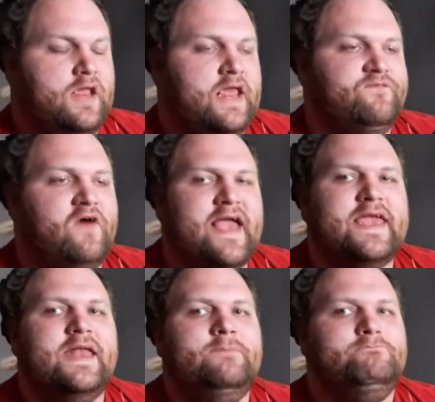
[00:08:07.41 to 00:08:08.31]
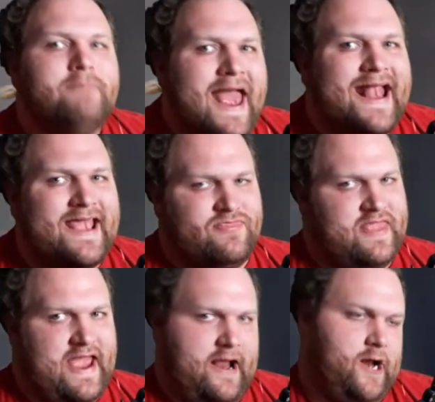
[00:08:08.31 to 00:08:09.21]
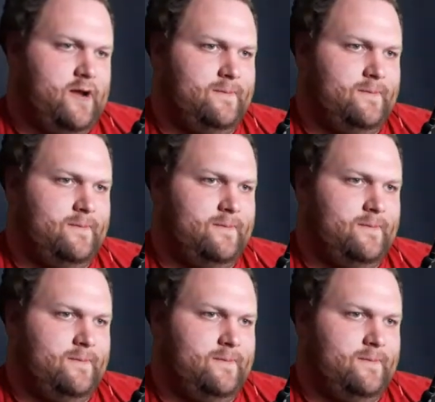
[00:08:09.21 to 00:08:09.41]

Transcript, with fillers: If I can make it there.